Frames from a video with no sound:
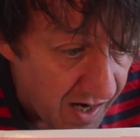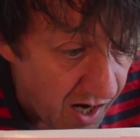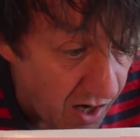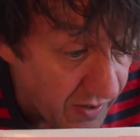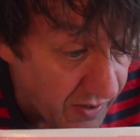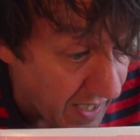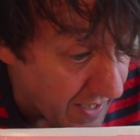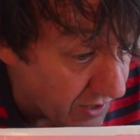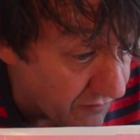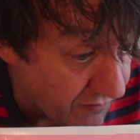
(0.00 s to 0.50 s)

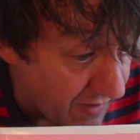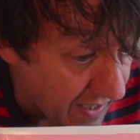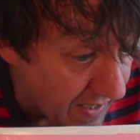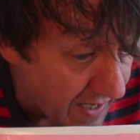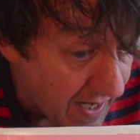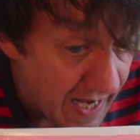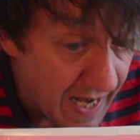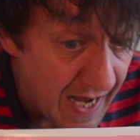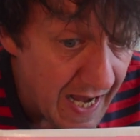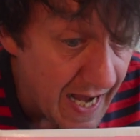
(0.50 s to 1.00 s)
Okay,
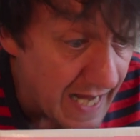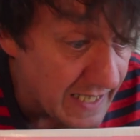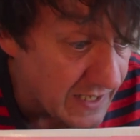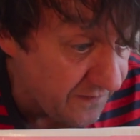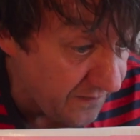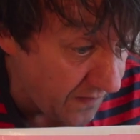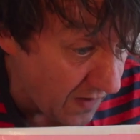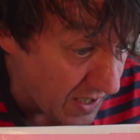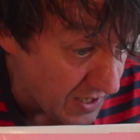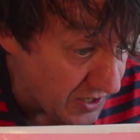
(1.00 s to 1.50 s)
Gorilla, Let's
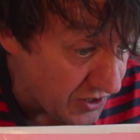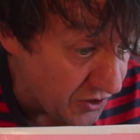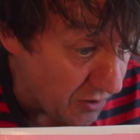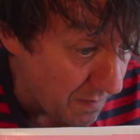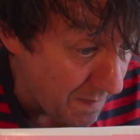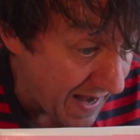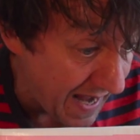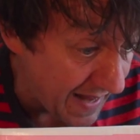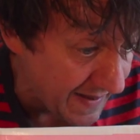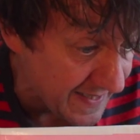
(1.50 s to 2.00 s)
find
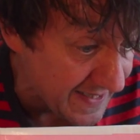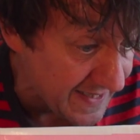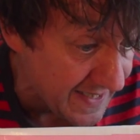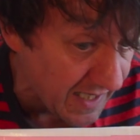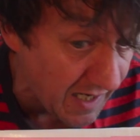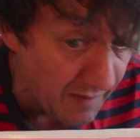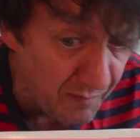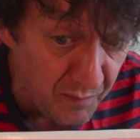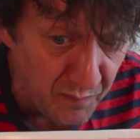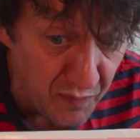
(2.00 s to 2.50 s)
your
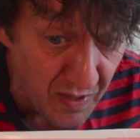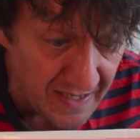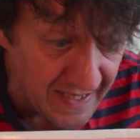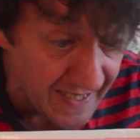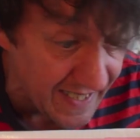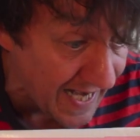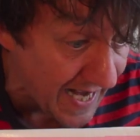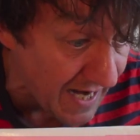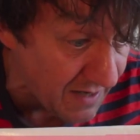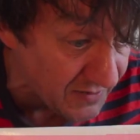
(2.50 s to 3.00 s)
maths. I
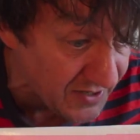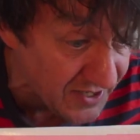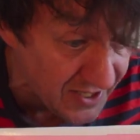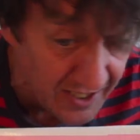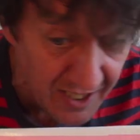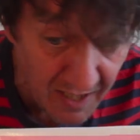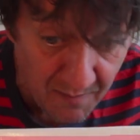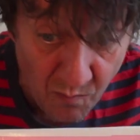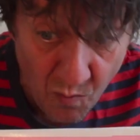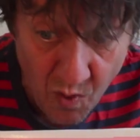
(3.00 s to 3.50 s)
printed it out
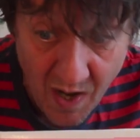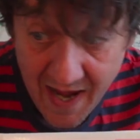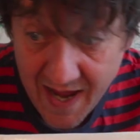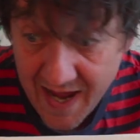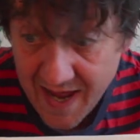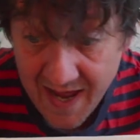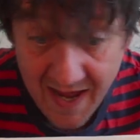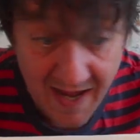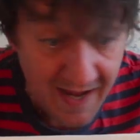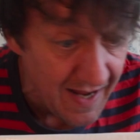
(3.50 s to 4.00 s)

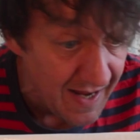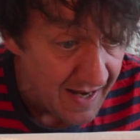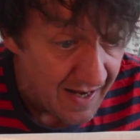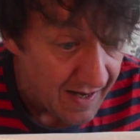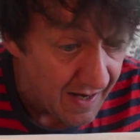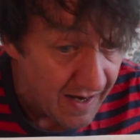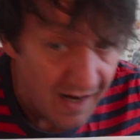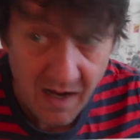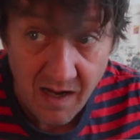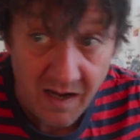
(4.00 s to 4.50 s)
somewhere.
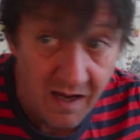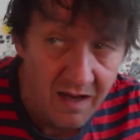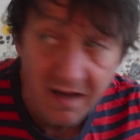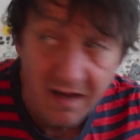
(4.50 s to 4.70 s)
carpet?